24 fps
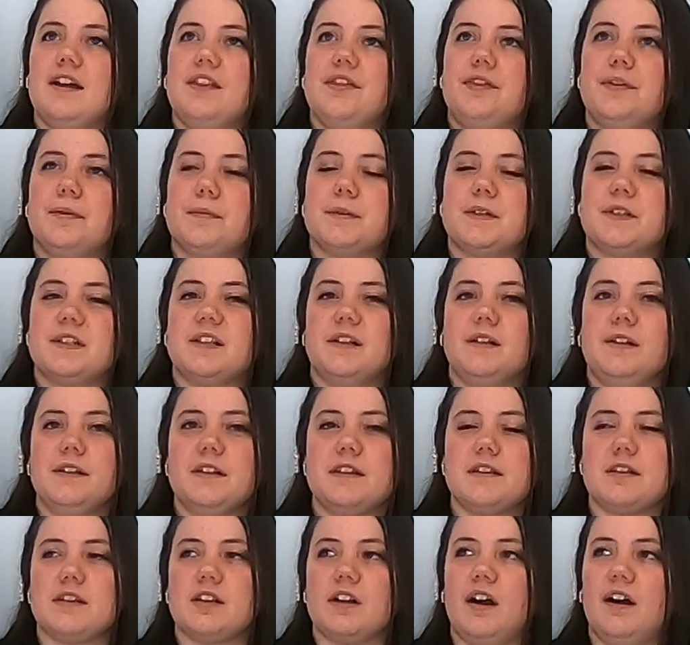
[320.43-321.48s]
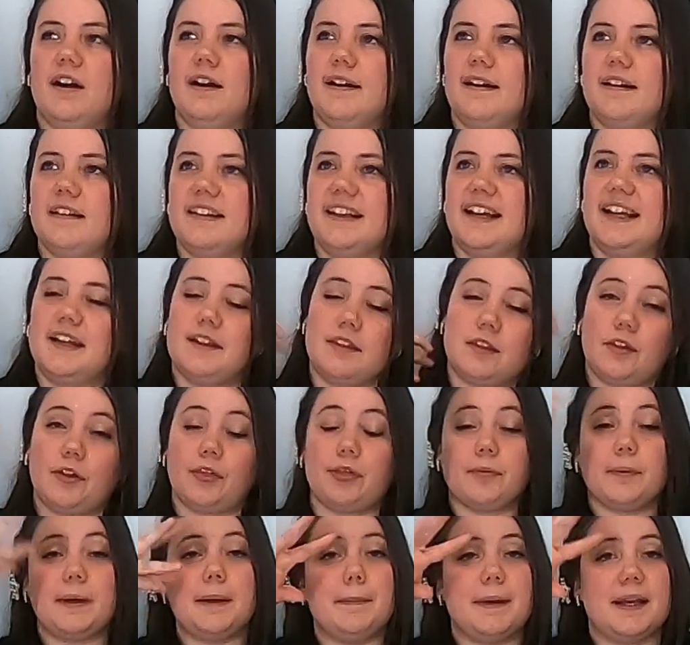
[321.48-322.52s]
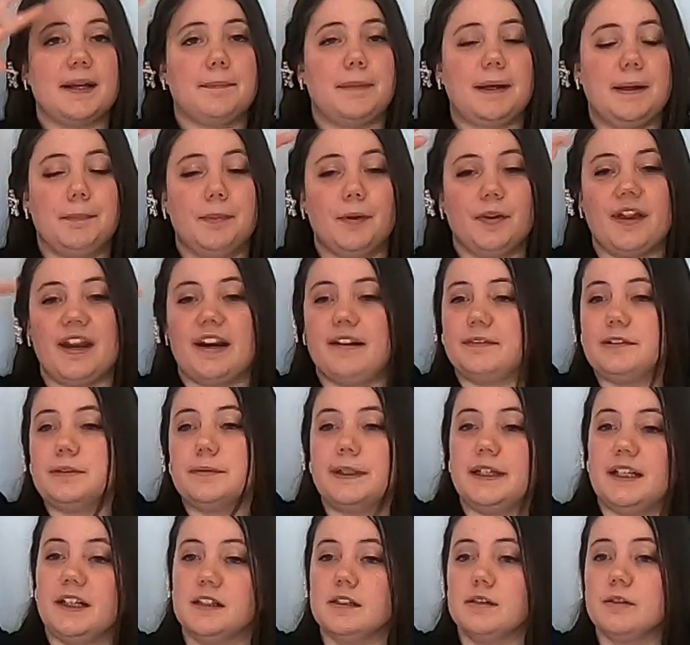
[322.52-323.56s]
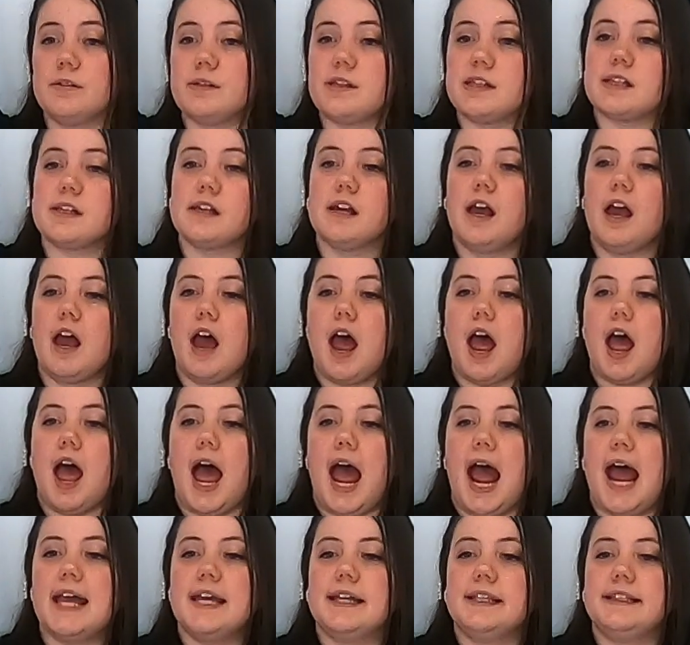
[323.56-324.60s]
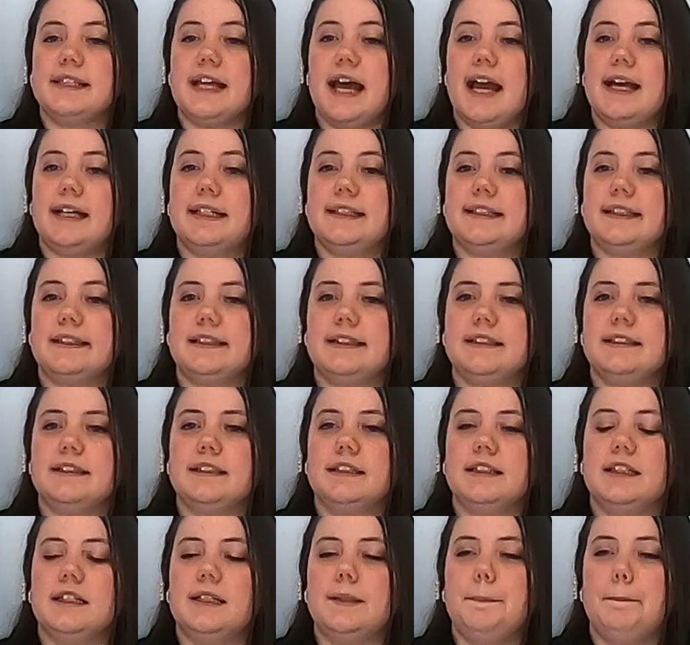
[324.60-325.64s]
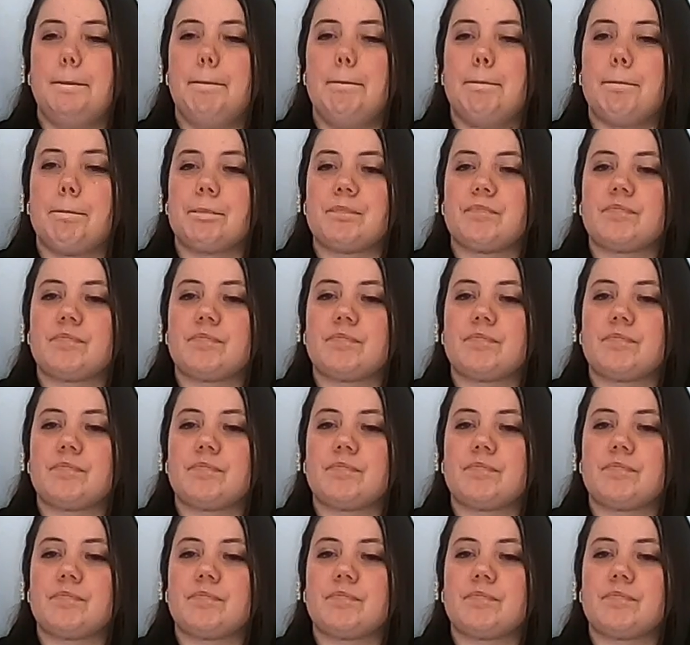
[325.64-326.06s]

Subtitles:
the results are like the 3 big people that everyone knows, and then